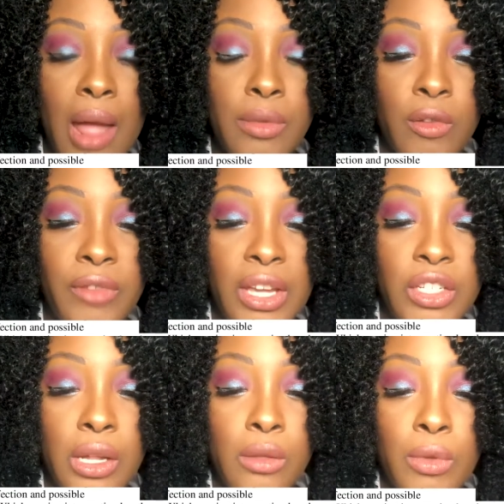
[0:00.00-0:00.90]

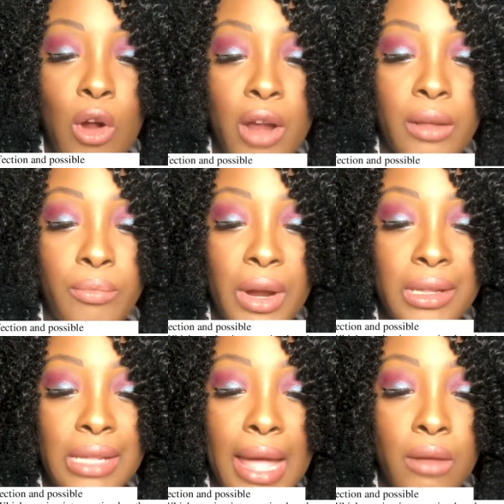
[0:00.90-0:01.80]
observations regarding breath
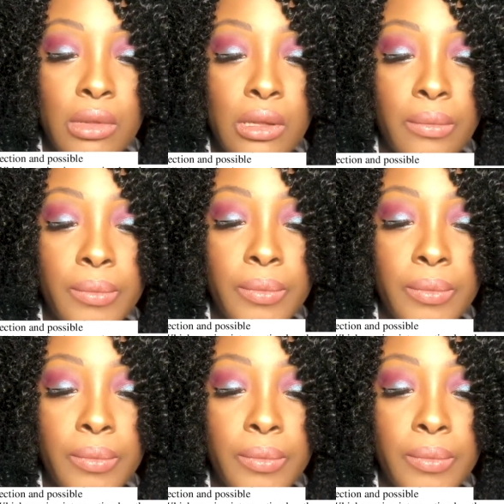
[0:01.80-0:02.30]
sounds.